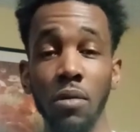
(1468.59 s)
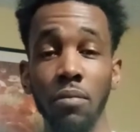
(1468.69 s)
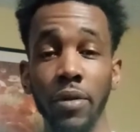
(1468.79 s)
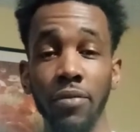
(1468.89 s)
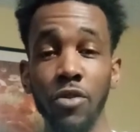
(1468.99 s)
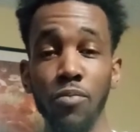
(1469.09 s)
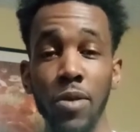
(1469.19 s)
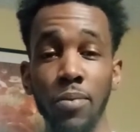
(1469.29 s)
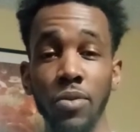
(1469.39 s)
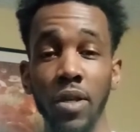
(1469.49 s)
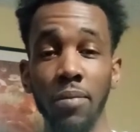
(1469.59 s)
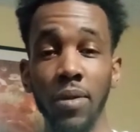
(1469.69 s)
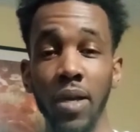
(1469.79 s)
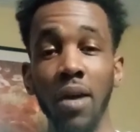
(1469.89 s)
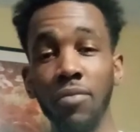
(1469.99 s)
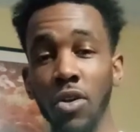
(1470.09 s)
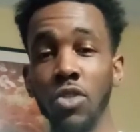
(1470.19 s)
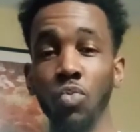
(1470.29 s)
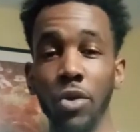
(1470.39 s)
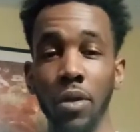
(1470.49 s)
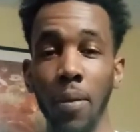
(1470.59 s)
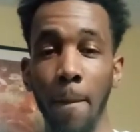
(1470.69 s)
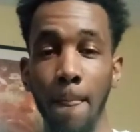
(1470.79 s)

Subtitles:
but a few people tell me, hey, I fucks with it.